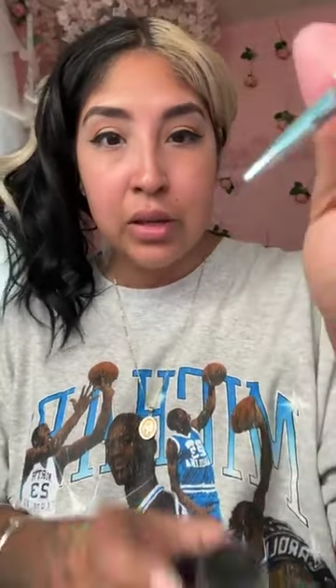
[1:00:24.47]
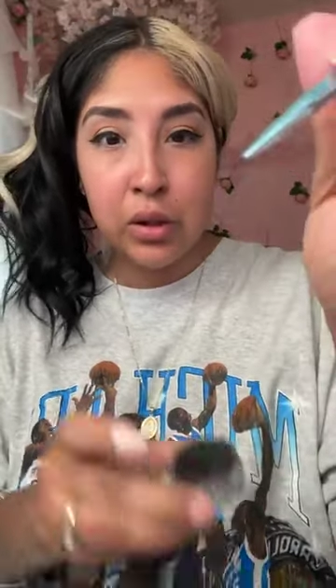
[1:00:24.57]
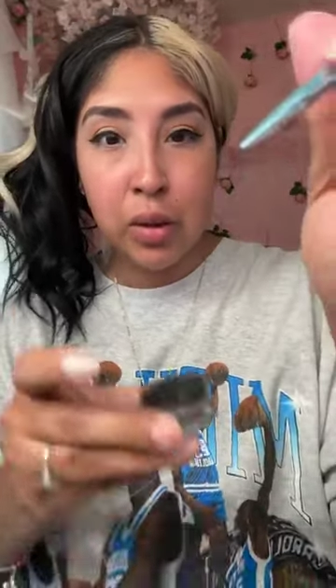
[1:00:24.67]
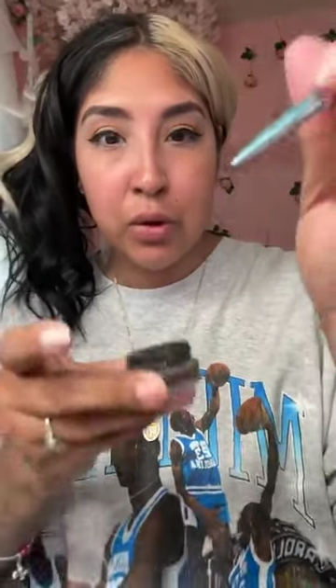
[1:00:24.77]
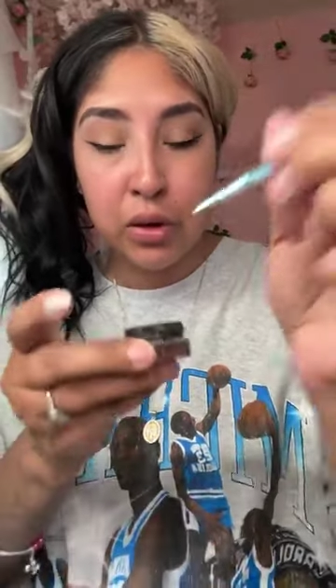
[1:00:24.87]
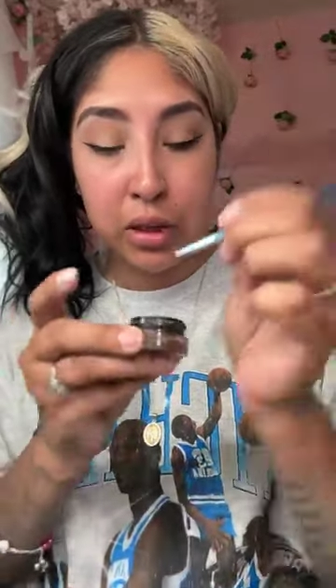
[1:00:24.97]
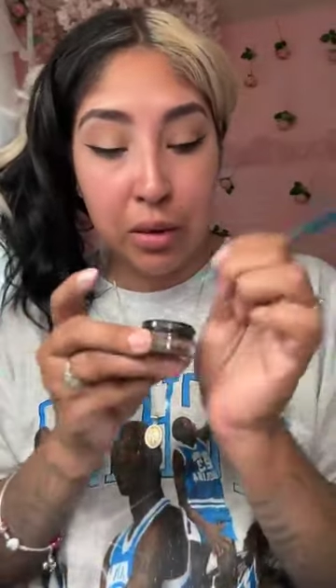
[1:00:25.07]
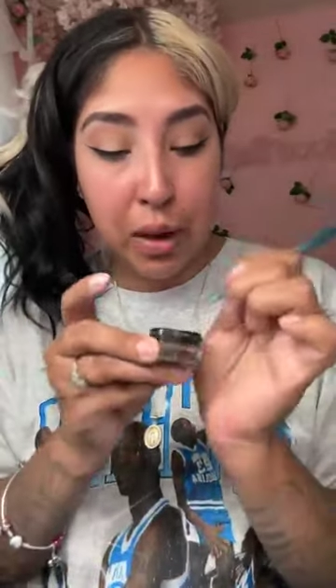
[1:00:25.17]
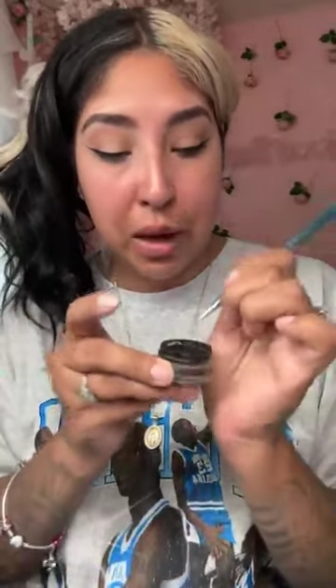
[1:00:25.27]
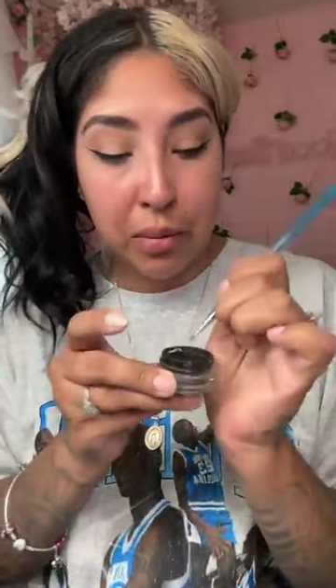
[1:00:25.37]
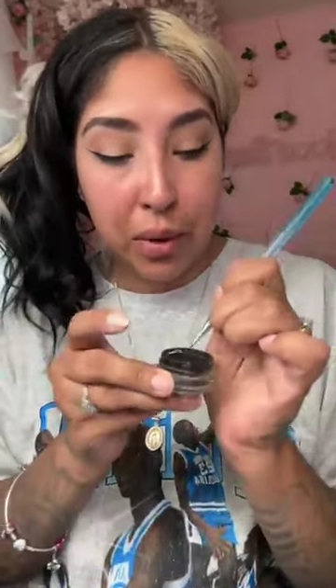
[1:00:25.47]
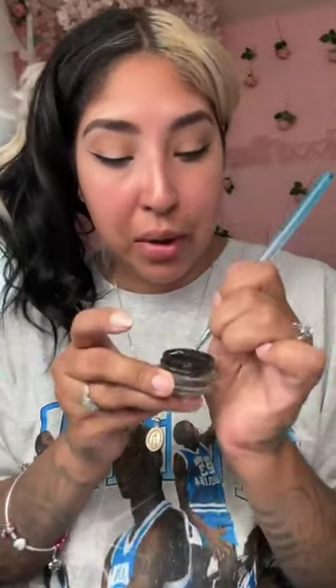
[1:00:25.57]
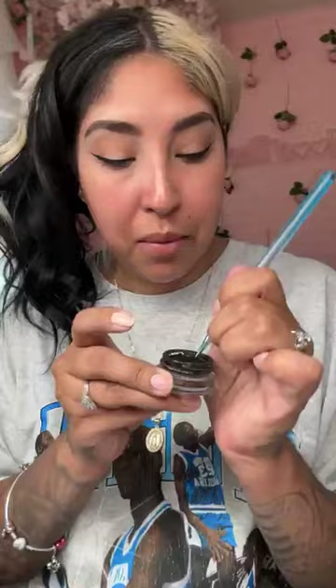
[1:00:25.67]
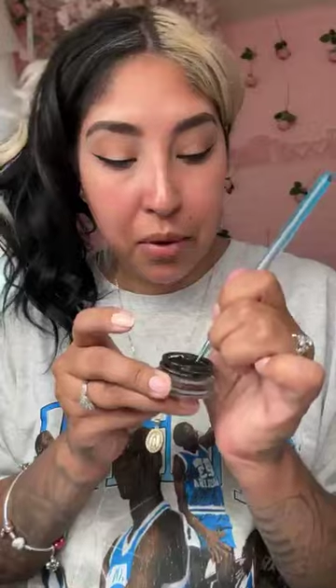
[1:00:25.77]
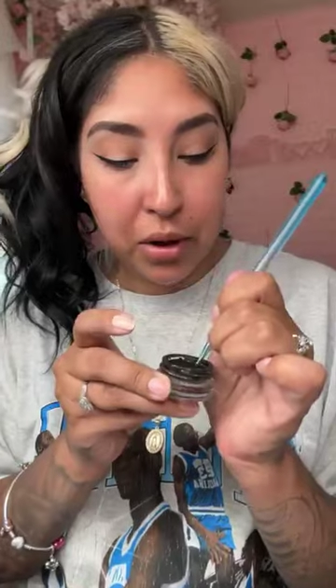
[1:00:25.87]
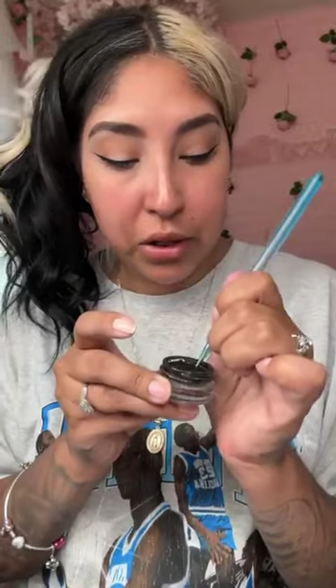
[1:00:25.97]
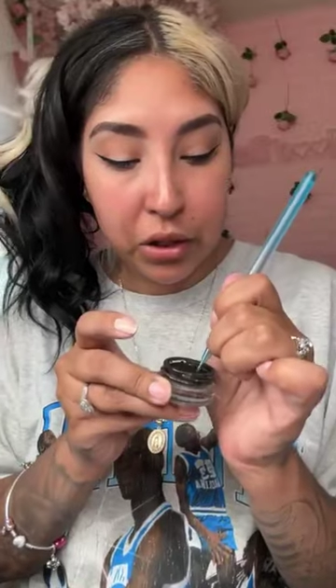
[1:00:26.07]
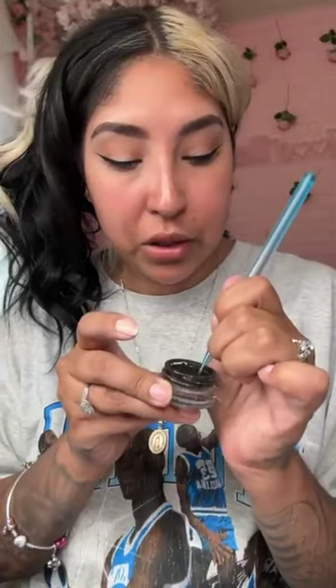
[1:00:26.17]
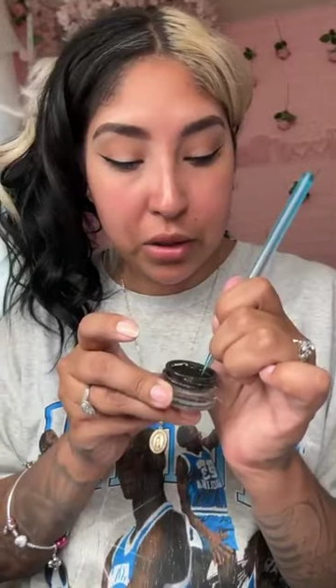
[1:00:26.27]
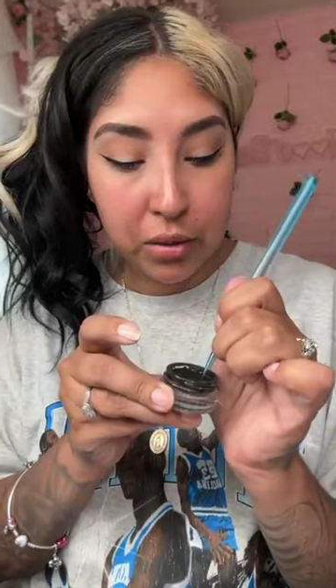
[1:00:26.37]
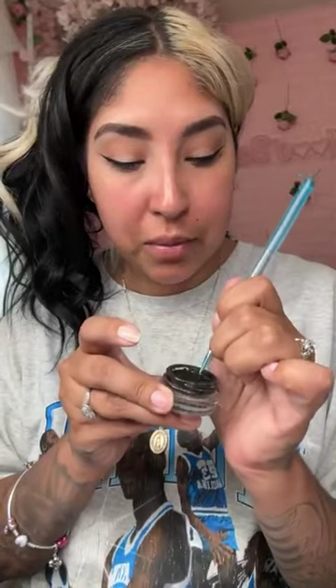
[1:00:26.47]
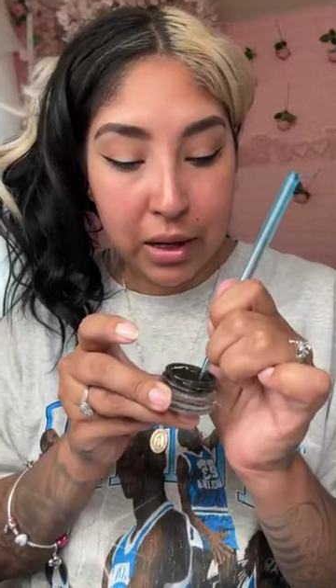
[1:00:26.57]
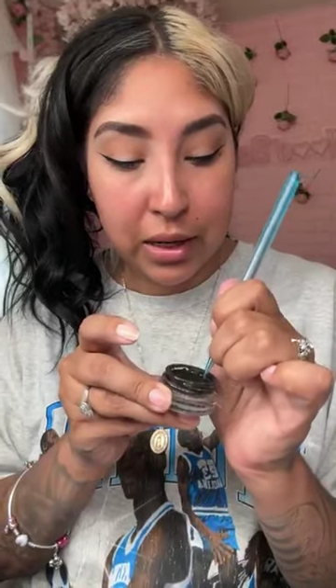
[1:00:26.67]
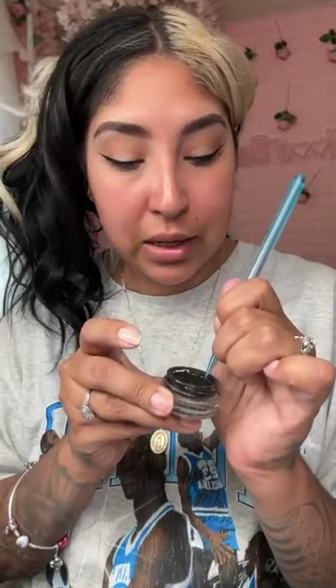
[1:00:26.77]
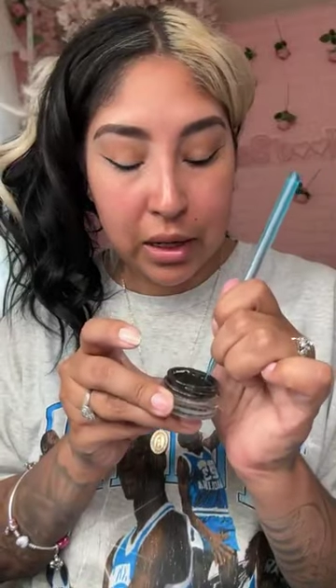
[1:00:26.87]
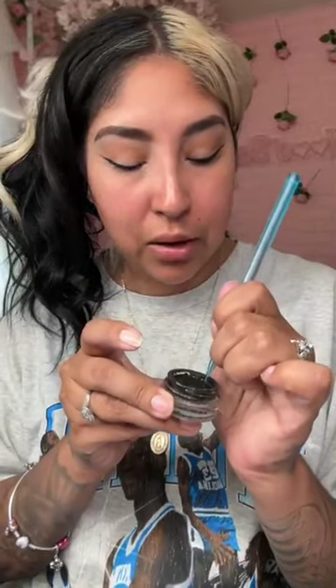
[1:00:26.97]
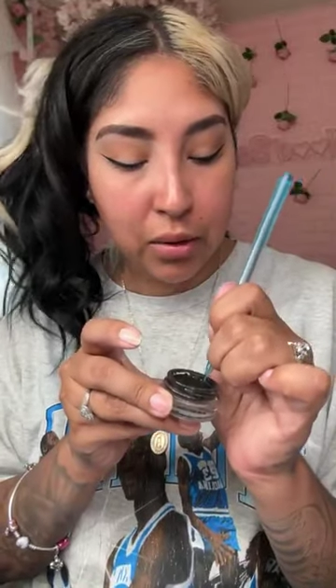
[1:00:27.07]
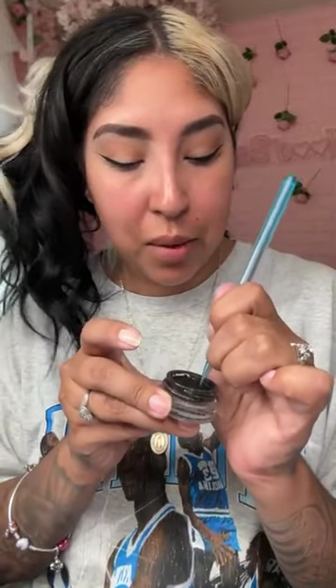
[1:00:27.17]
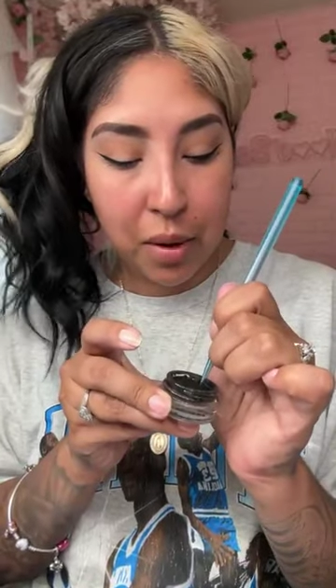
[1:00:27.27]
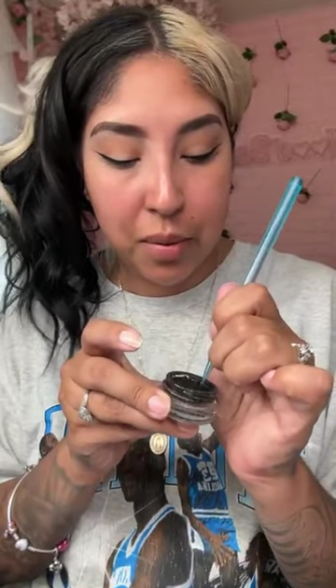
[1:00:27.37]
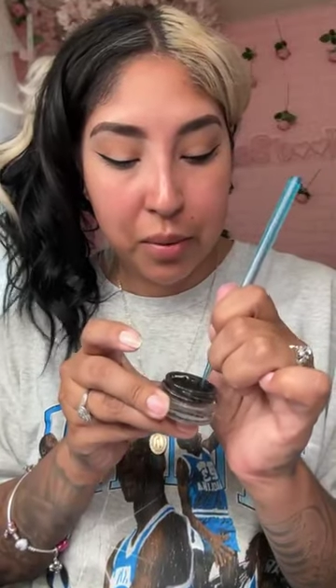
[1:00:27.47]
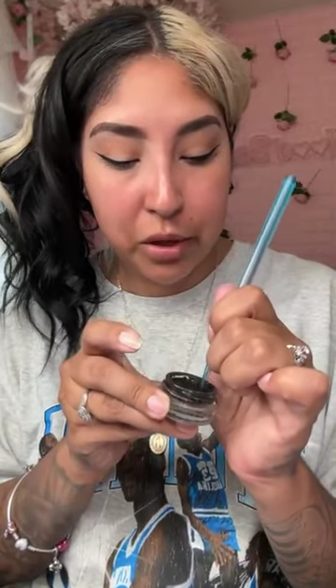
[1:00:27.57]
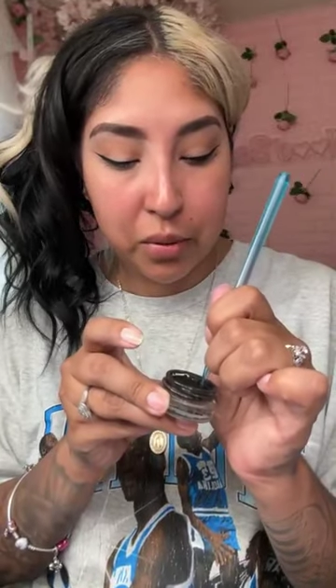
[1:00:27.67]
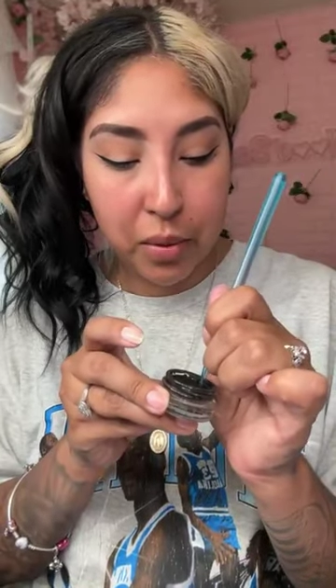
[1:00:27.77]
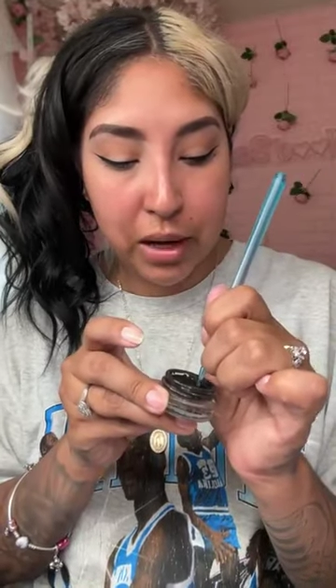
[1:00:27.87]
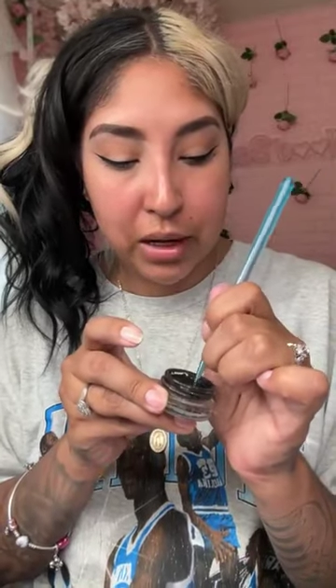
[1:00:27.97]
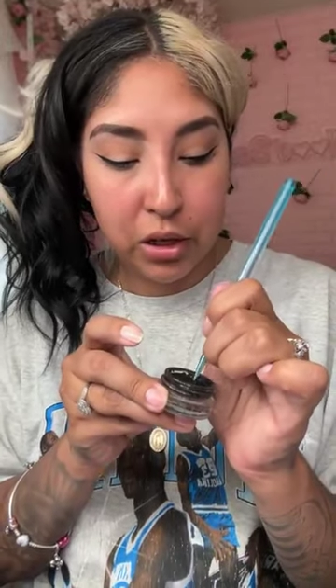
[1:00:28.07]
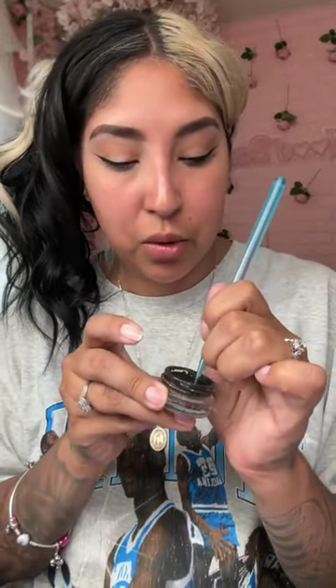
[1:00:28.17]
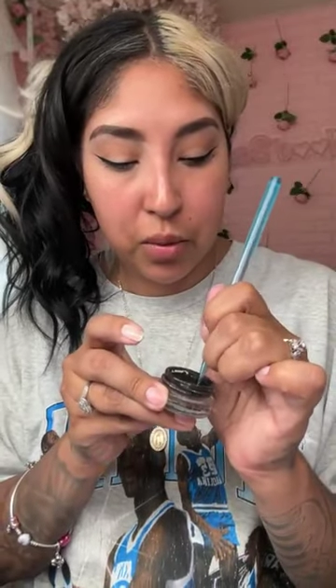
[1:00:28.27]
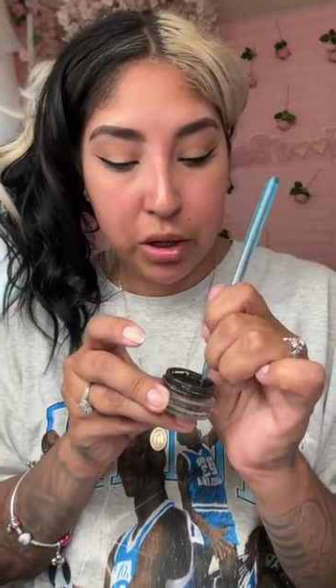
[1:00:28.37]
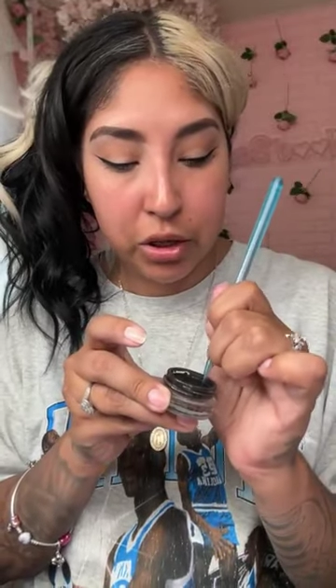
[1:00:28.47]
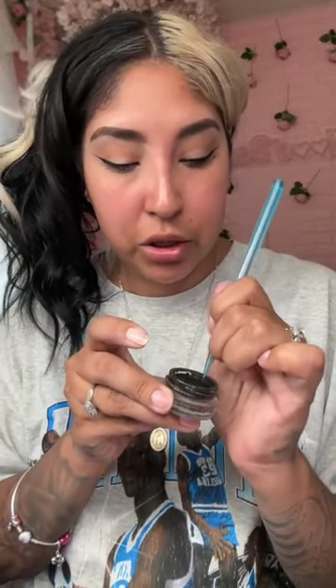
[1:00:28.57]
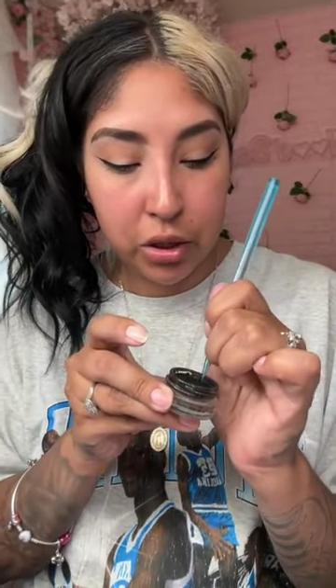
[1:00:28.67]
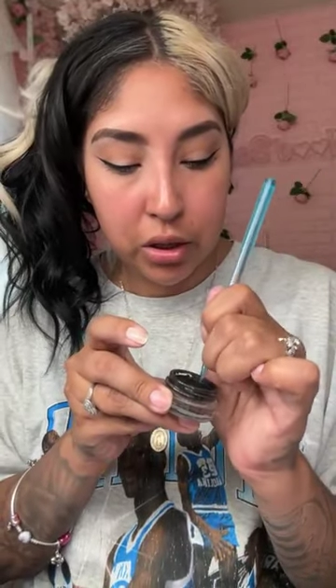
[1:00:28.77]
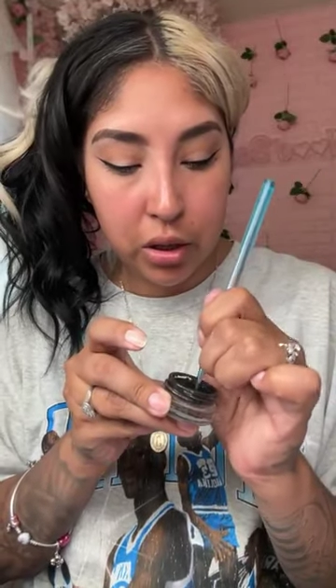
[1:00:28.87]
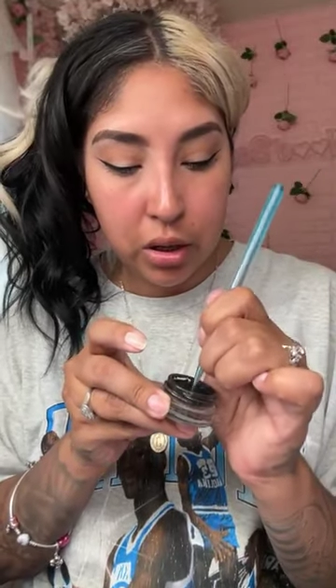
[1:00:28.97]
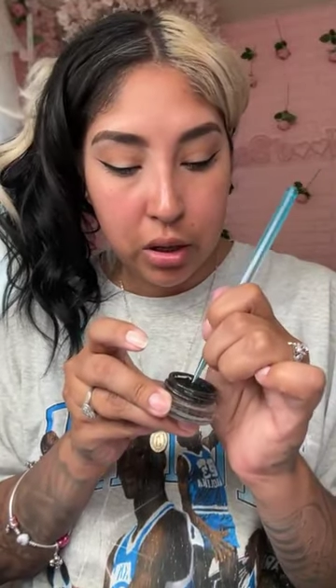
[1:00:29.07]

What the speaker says: So I'm using my paintbrush, my detail brush